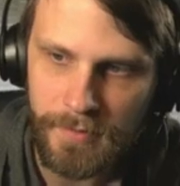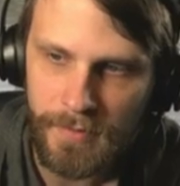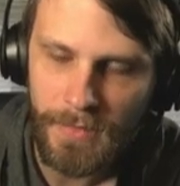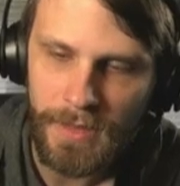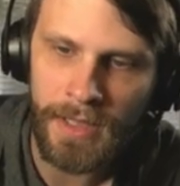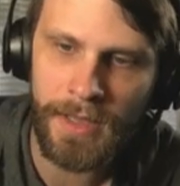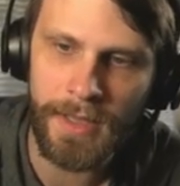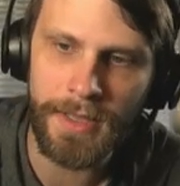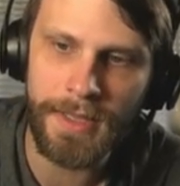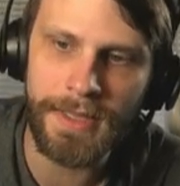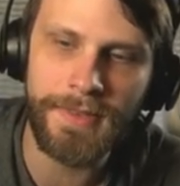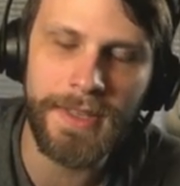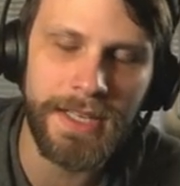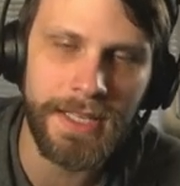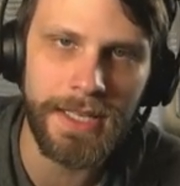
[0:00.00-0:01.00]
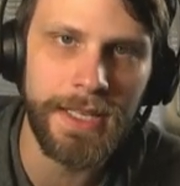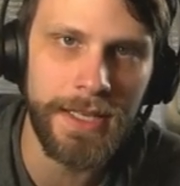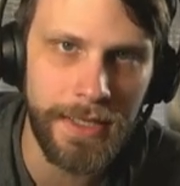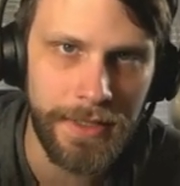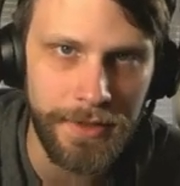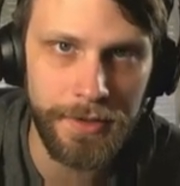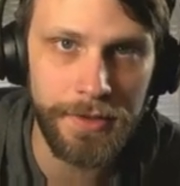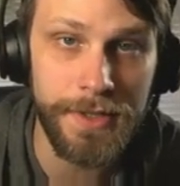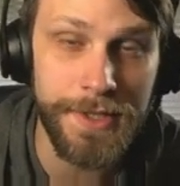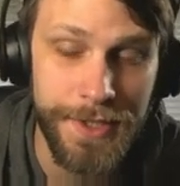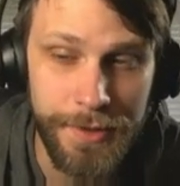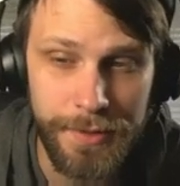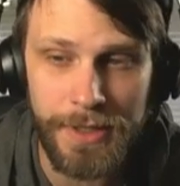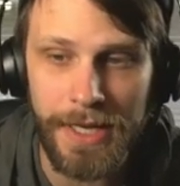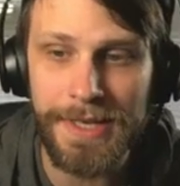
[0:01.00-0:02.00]
And then again, I encourage
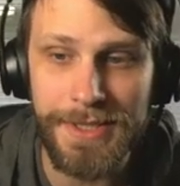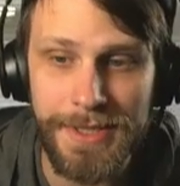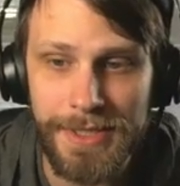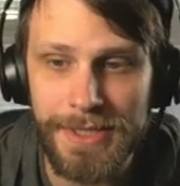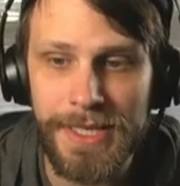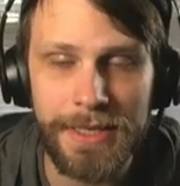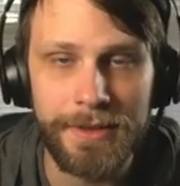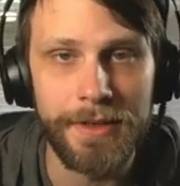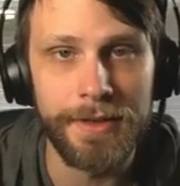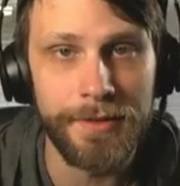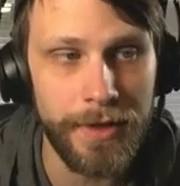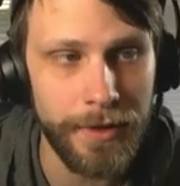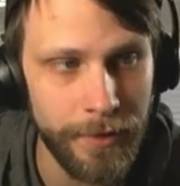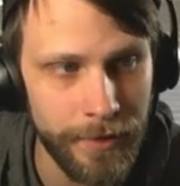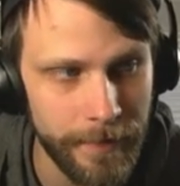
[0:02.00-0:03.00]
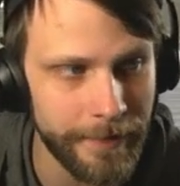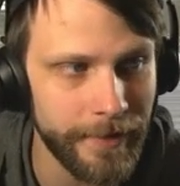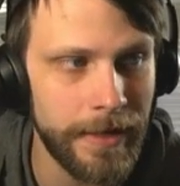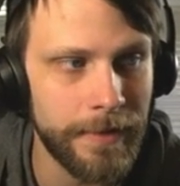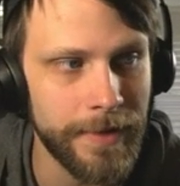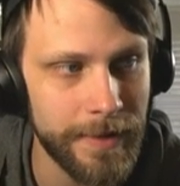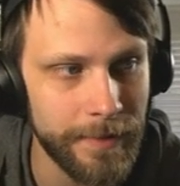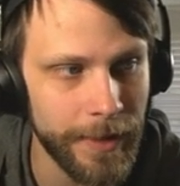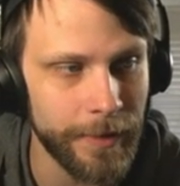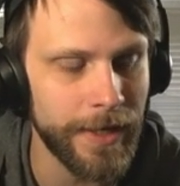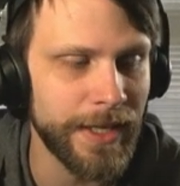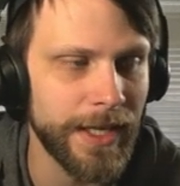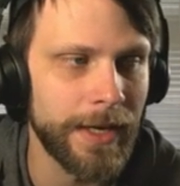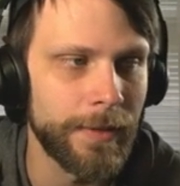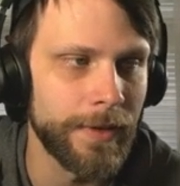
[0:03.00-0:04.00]
you guys to take this, go subscribe to him, go
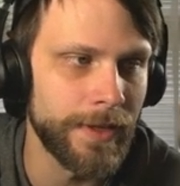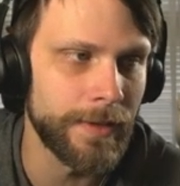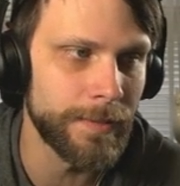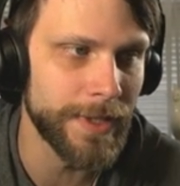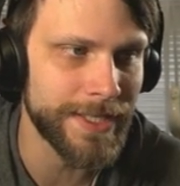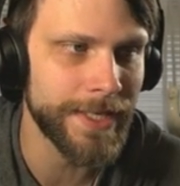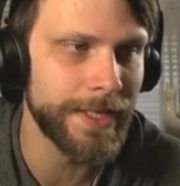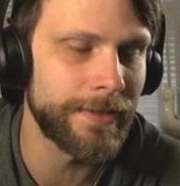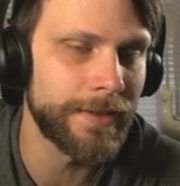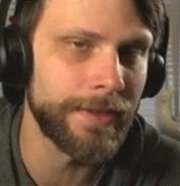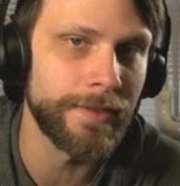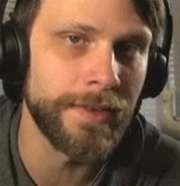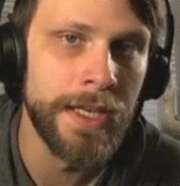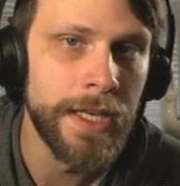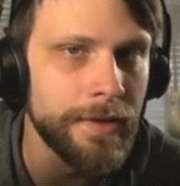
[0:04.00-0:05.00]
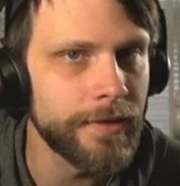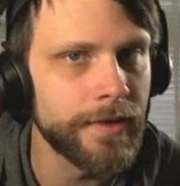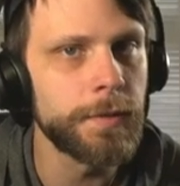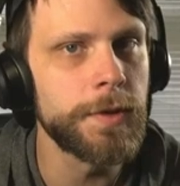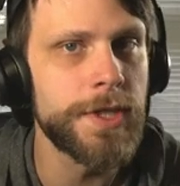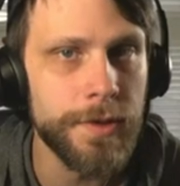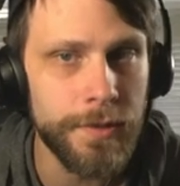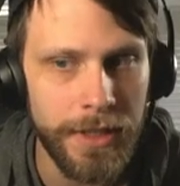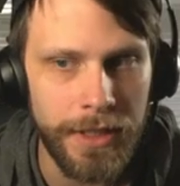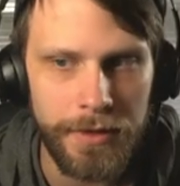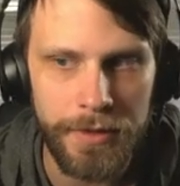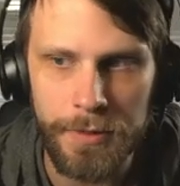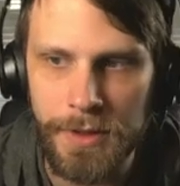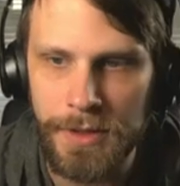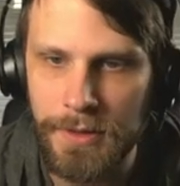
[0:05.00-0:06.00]
hang out with him, but take this, see what you can
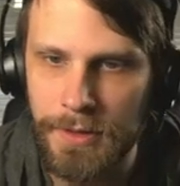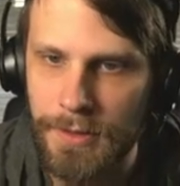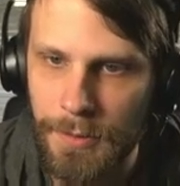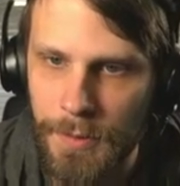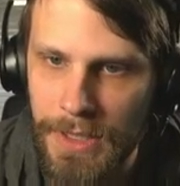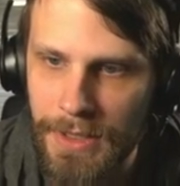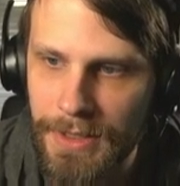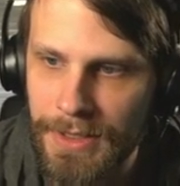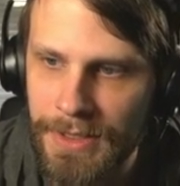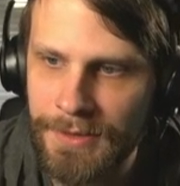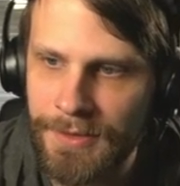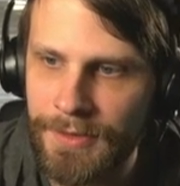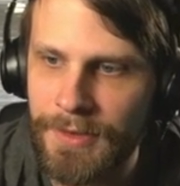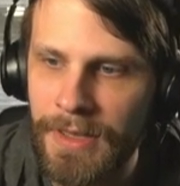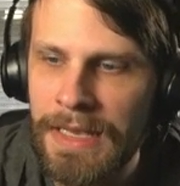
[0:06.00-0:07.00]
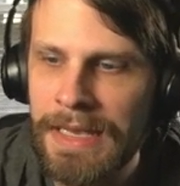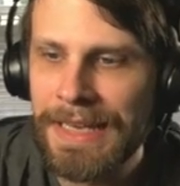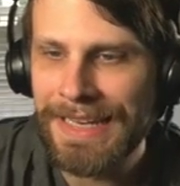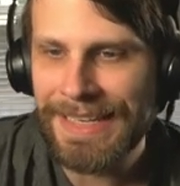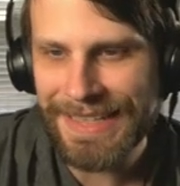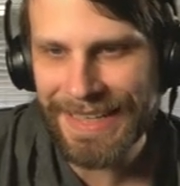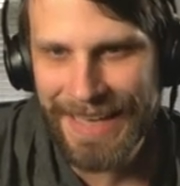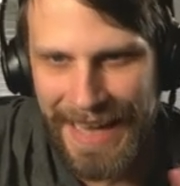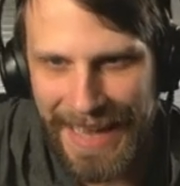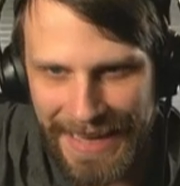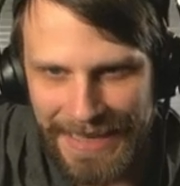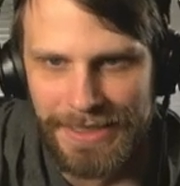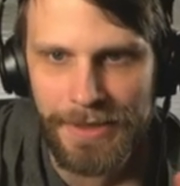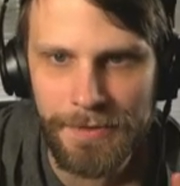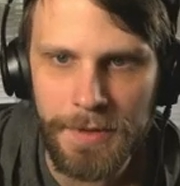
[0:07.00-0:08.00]
do with it as well. It is
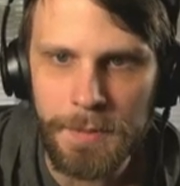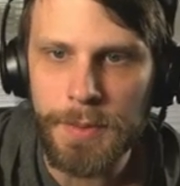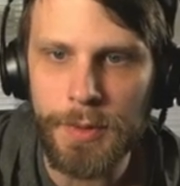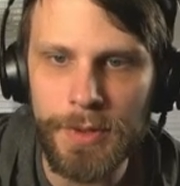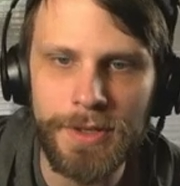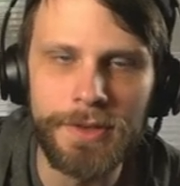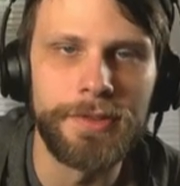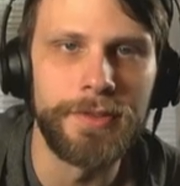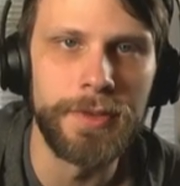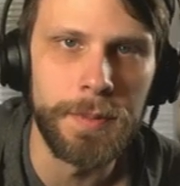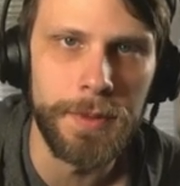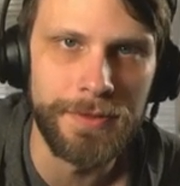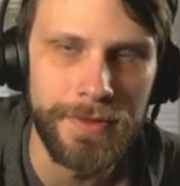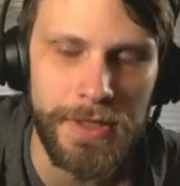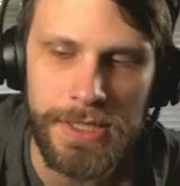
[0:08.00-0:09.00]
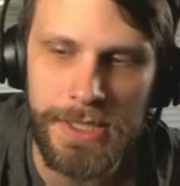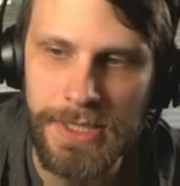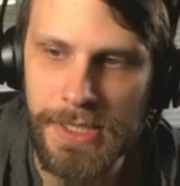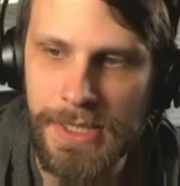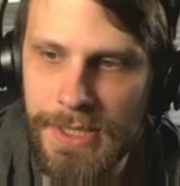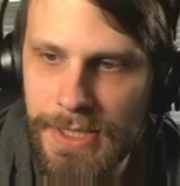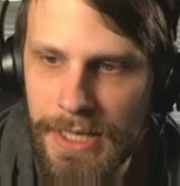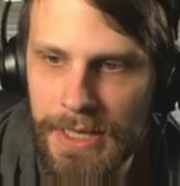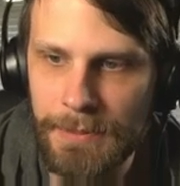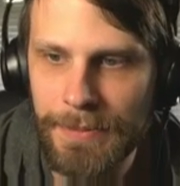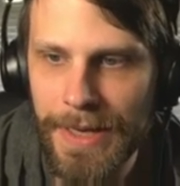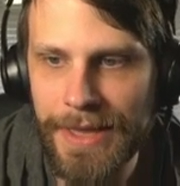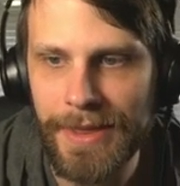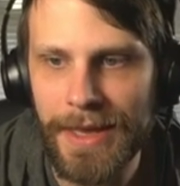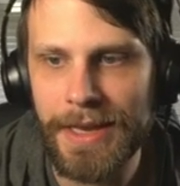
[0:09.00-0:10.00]
kind of a Boros Super Friends list, and
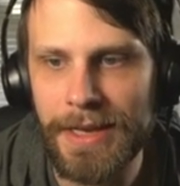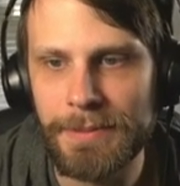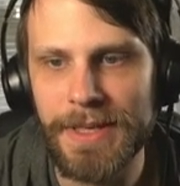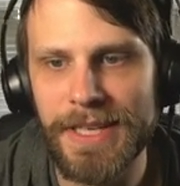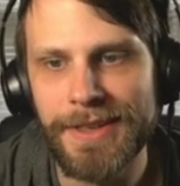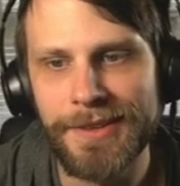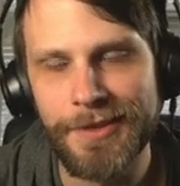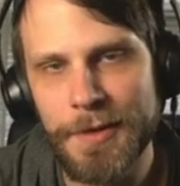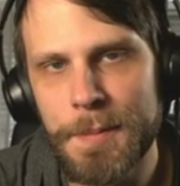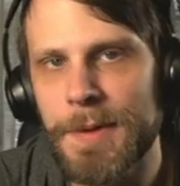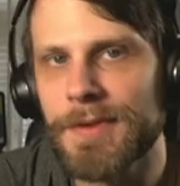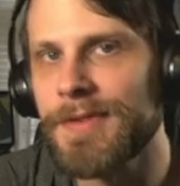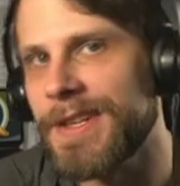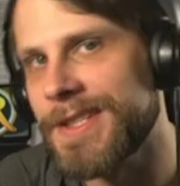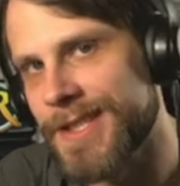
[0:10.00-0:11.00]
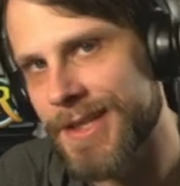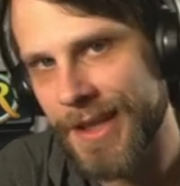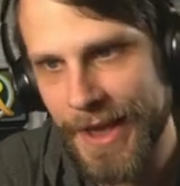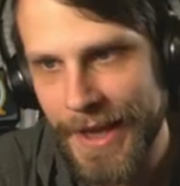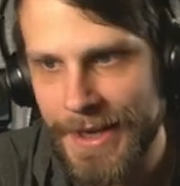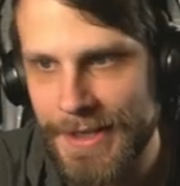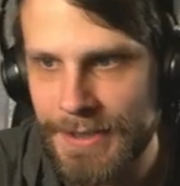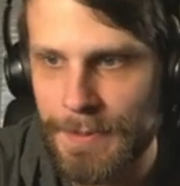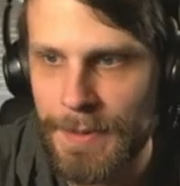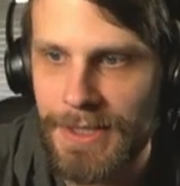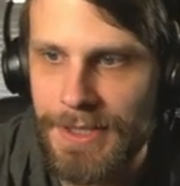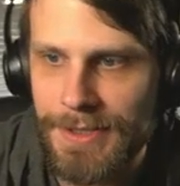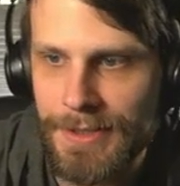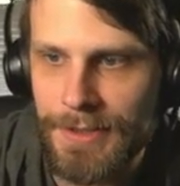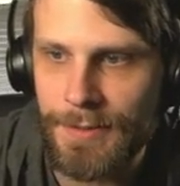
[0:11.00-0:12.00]
by that I mean it's Super Friends light
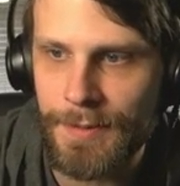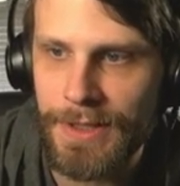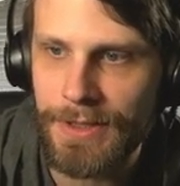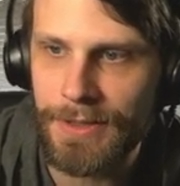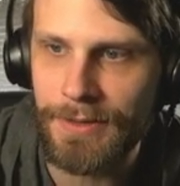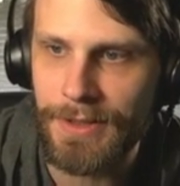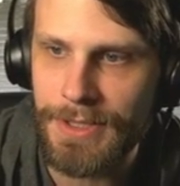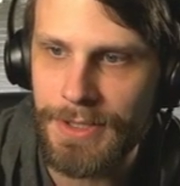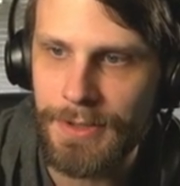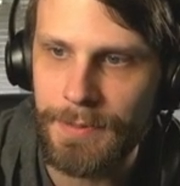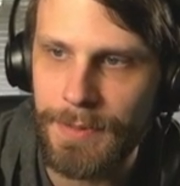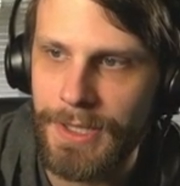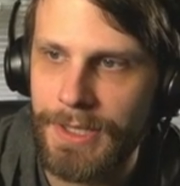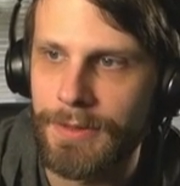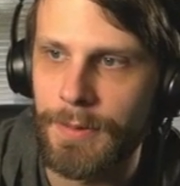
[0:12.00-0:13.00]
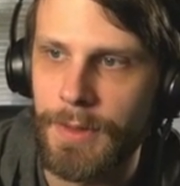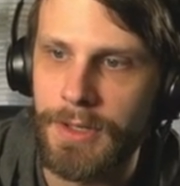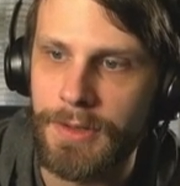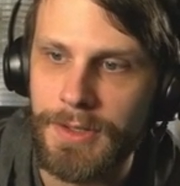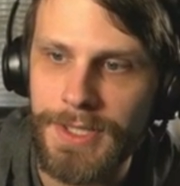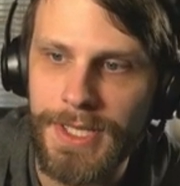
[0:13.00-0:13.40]
because there's really only two planeswalkers.